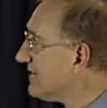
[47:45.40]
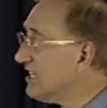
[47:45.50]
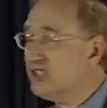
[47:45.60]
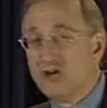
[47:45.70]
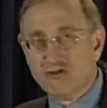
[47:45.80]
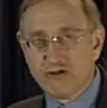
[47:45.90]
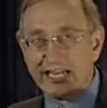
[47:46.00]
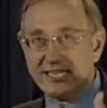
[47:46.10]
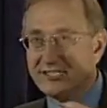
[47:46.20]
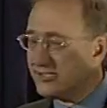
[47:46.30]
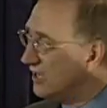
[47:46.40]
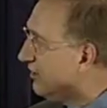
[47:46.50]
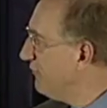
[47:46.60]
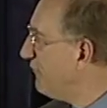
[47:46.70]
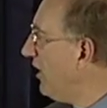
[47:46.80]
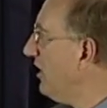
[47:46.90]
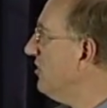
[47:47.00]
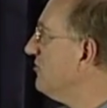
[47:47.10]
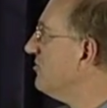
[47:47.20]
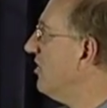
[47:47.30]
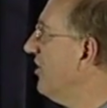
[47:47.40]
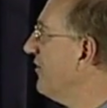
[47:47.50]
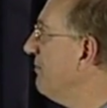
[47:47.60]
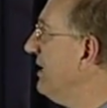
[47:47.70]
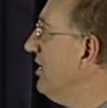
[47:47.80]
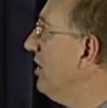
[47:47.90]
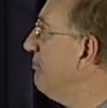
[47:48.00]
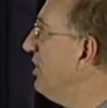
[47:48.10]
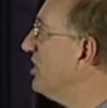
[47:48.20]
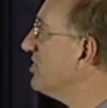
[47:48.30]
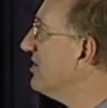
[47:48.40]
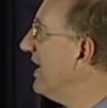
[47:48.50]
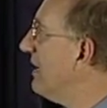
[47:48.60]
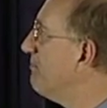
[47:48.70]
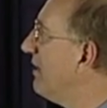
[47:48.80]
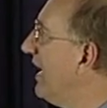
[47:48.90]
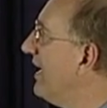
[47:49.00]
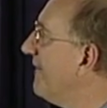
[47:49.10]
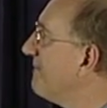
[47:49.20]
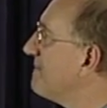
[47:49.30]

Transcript: So Greeks follows on the Medo-Persian Empire.